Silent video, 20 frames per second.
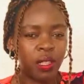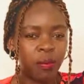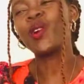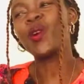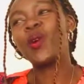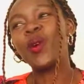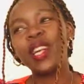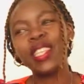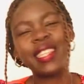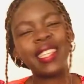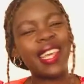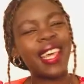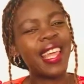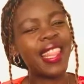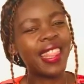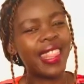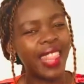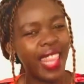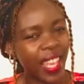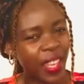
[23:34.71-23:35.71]
So once
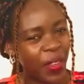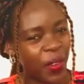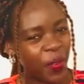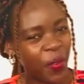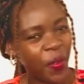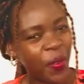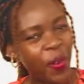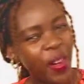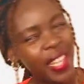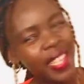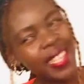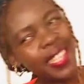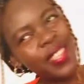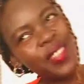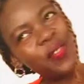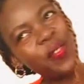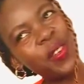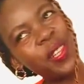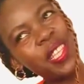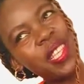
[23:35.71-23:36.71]
again, thank you for watching
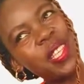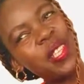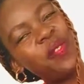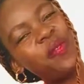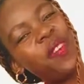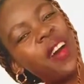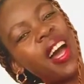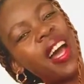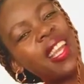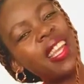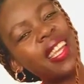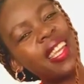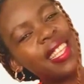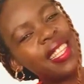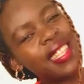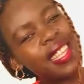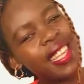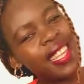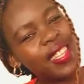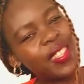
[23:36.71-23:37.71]
for this far and
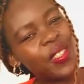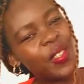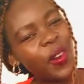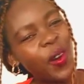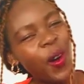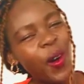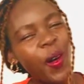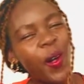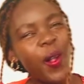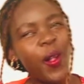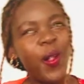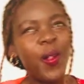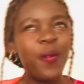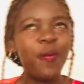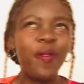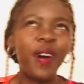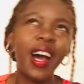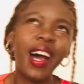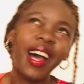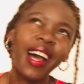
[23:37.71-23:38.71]
listening to all
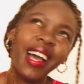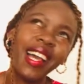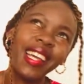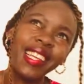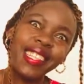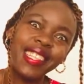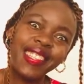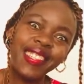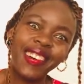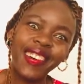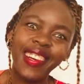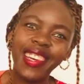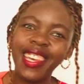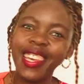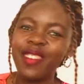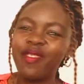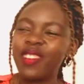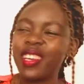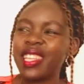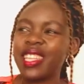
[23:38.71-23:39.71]
my
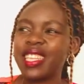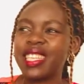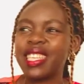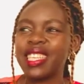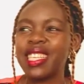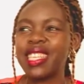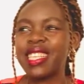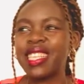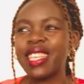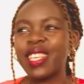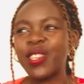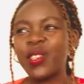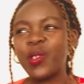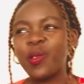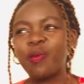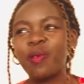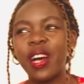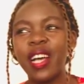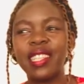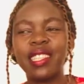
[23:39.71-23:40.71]
talking, but that is just too
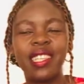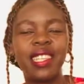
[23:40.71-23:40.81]
much.